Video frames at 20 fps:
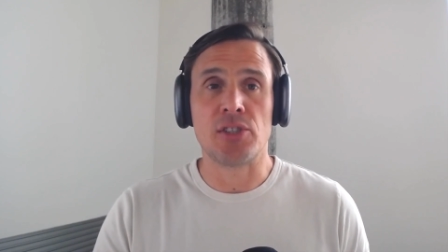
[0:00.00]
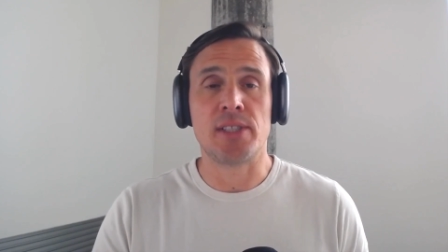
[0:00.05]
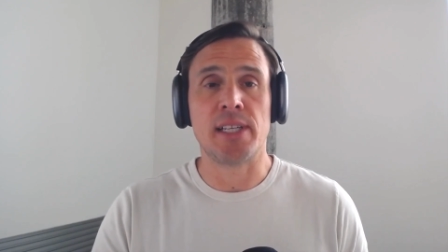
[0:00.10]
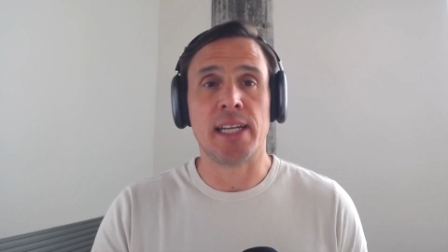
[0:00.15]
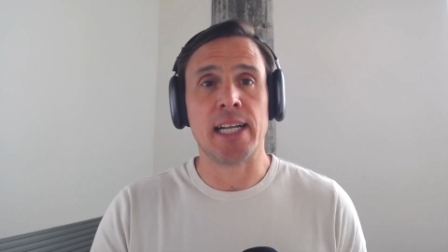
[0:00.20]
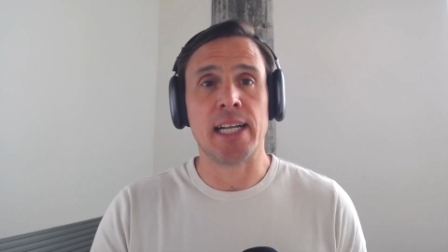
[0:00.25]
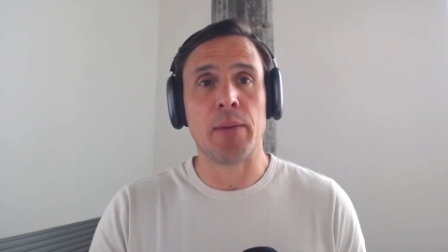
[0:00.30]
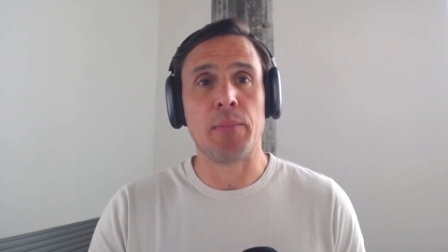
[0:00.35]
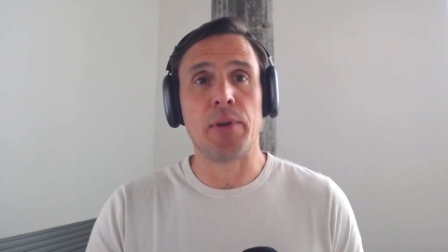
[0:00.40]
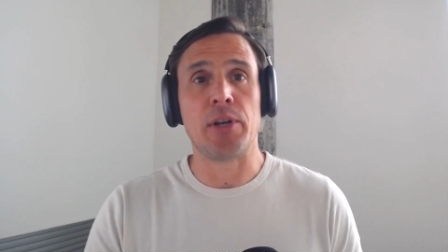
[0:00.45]
you're
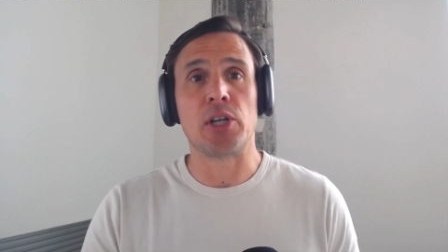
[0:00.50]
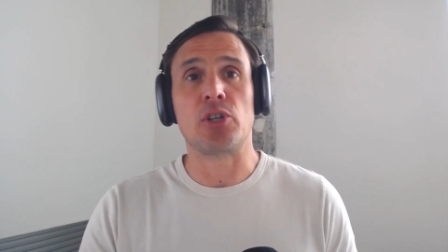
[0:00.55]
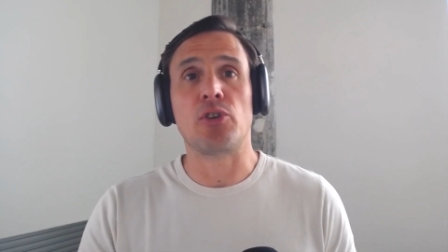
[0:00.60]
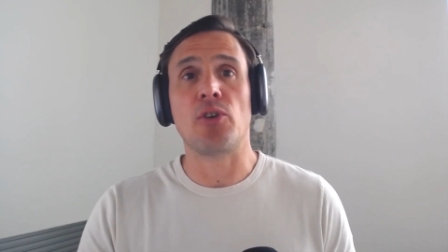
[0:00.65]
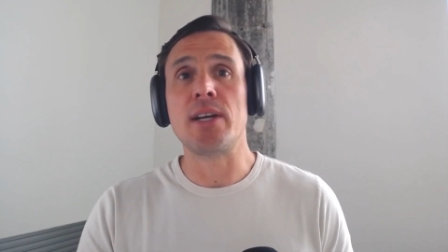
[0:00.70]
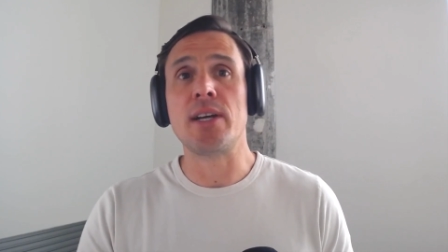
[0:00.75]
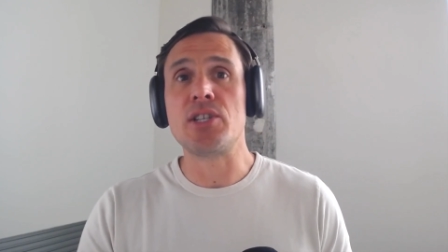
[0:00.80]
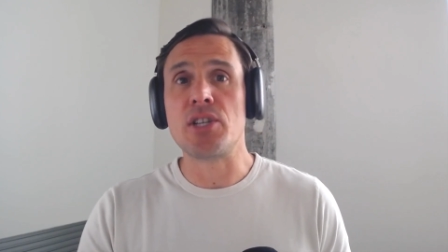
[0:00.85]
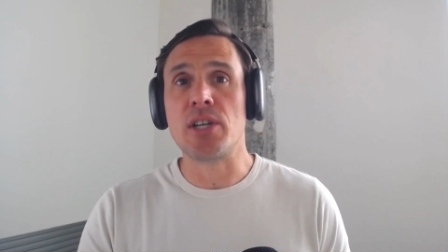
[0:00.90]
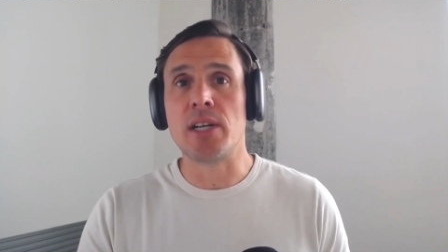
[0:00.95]
setting up
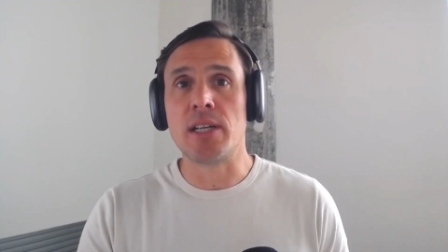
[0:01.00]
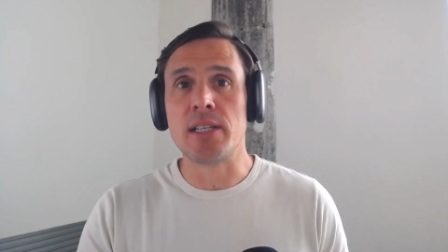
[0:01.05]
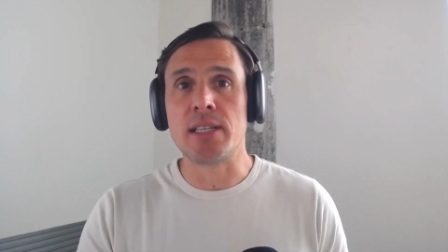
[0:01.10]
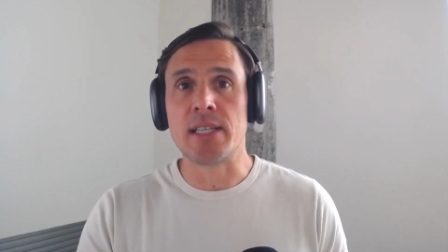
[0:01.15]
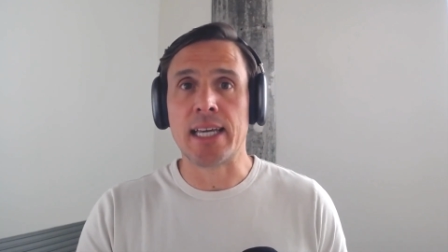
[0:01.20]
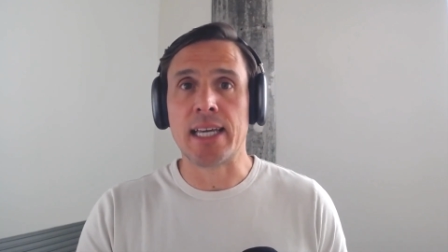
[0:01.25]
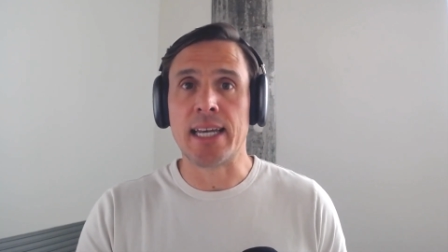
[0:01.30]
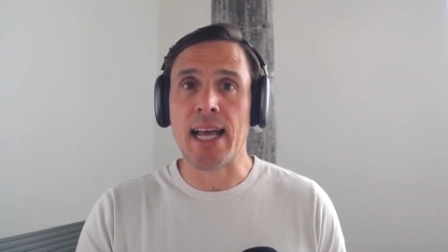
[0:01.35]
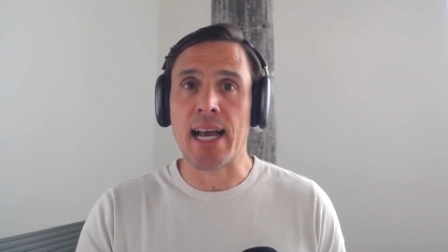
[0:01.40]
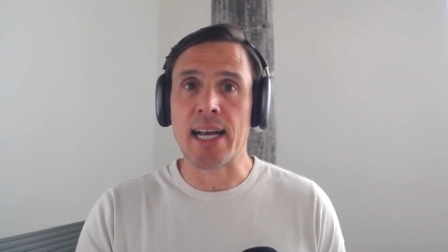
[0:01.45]
integrations
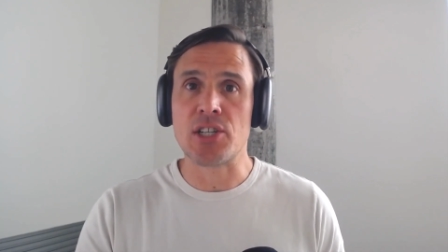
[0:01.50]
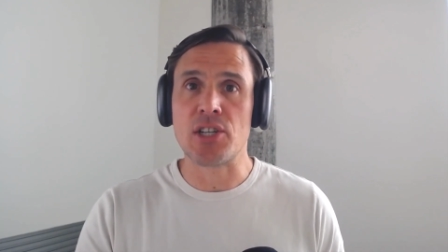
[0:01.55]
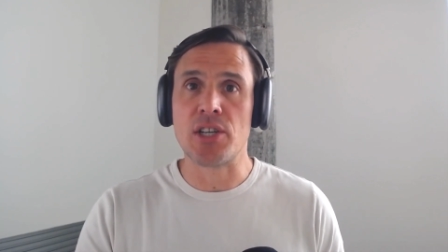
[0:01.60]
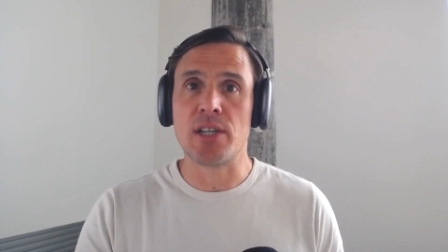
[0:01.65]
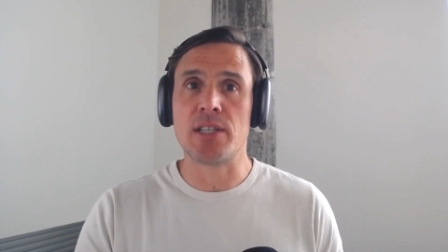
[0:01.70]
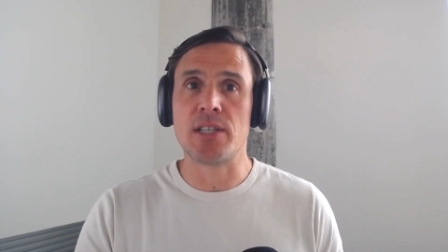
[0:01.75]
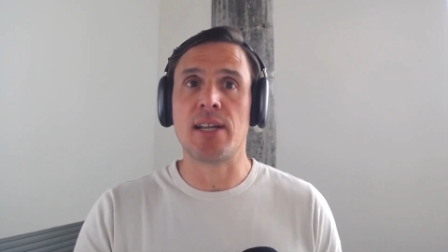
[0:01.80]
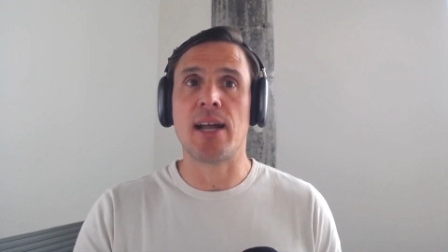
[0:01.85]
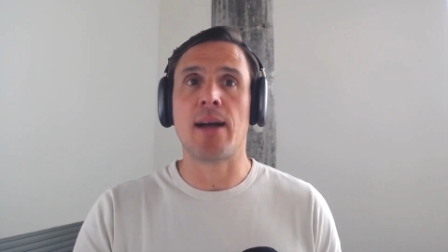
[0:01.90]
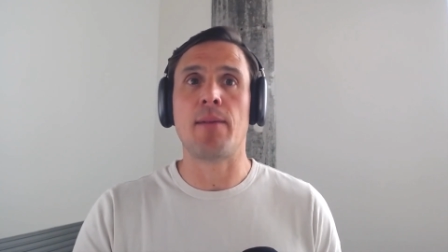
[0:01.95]
and
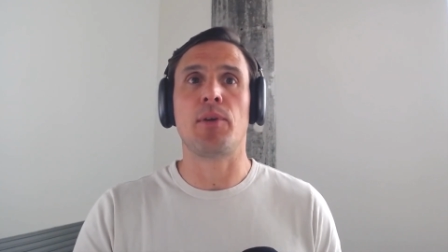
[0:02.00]
connections to